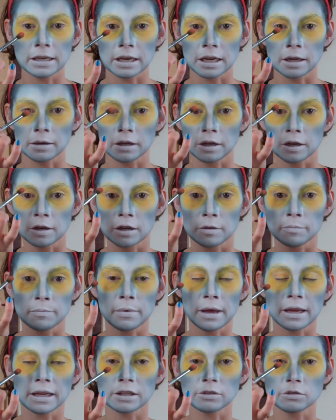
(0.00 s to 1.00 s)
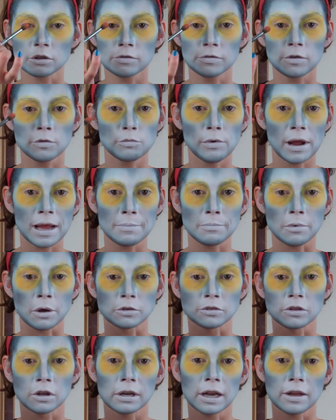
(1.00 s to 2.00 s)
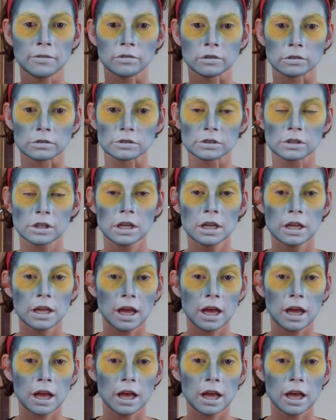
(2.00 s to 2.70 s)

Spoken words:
and I'm going to make it sort of a rainbow, so levels,